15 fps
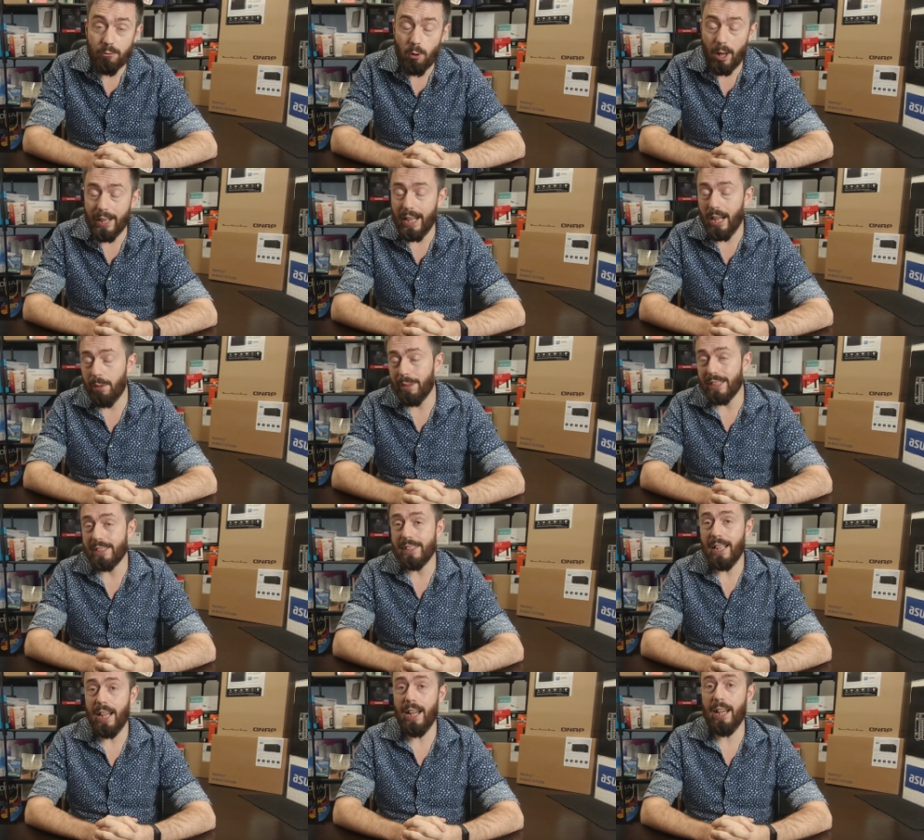Right now at the
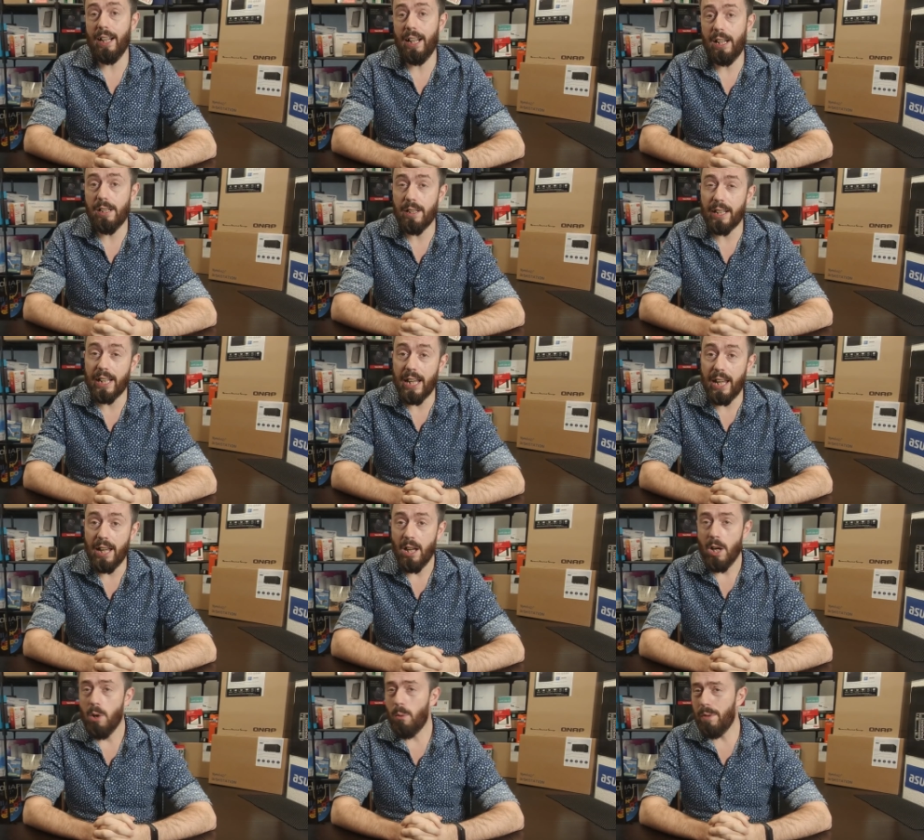tail end of the
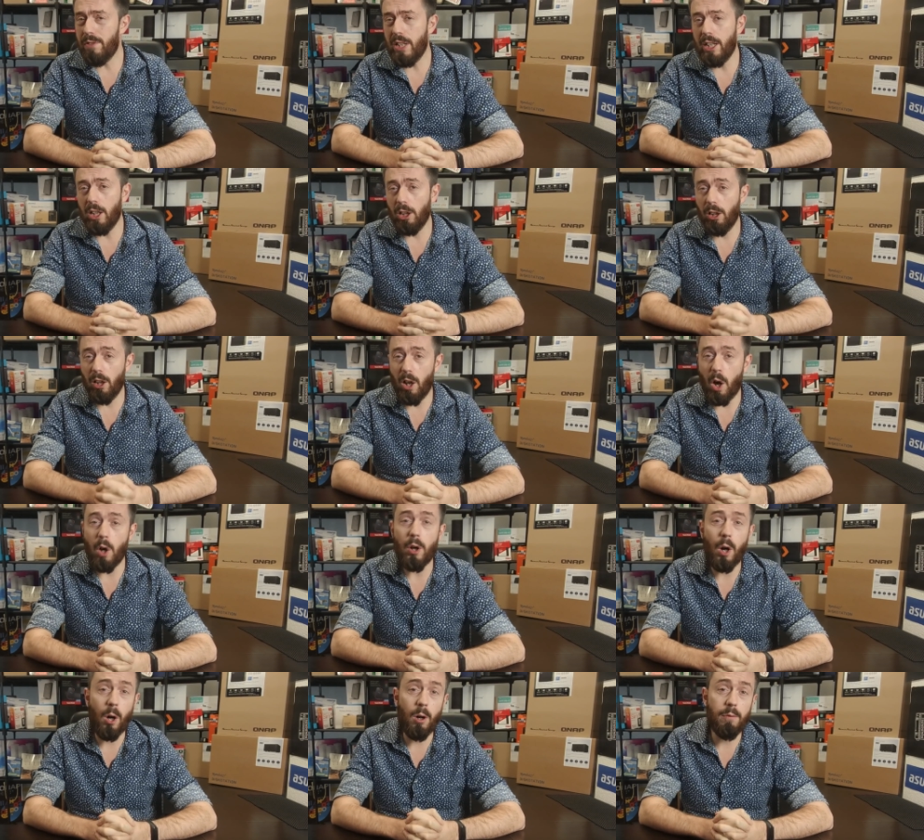year, we've seen a
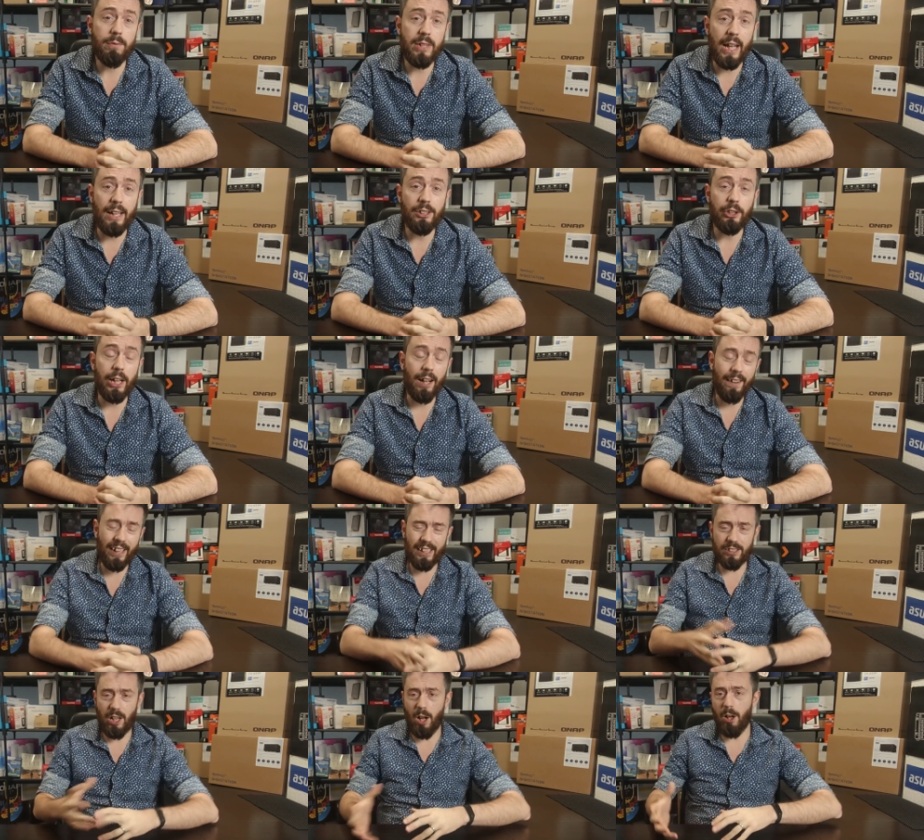lot of ten G. I
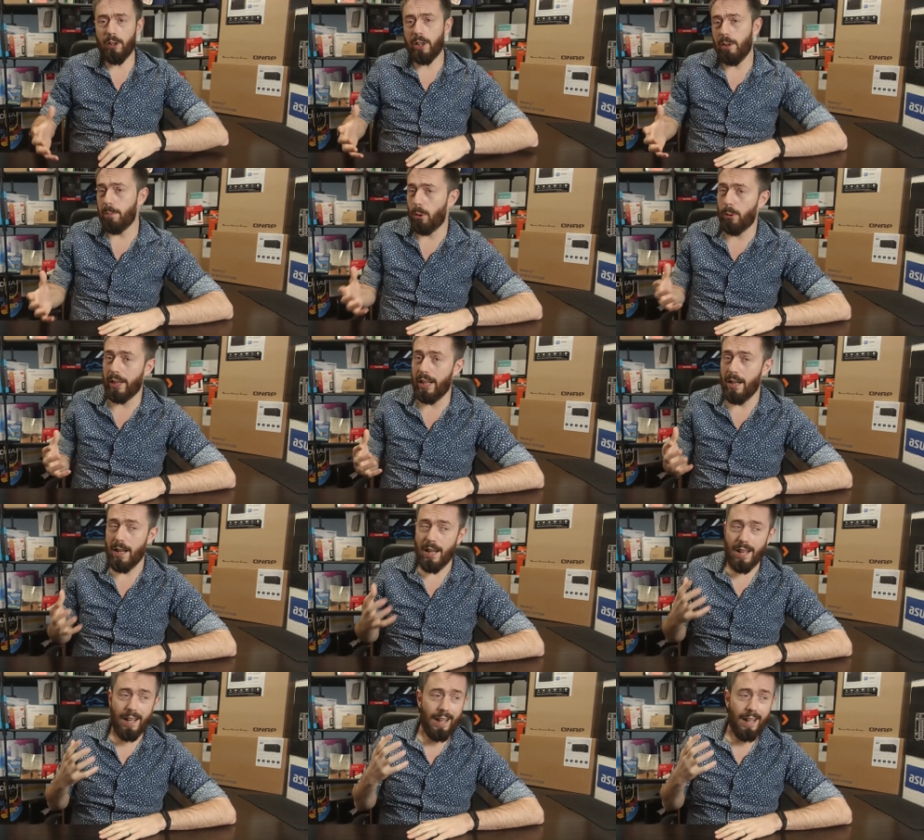think it's arguable that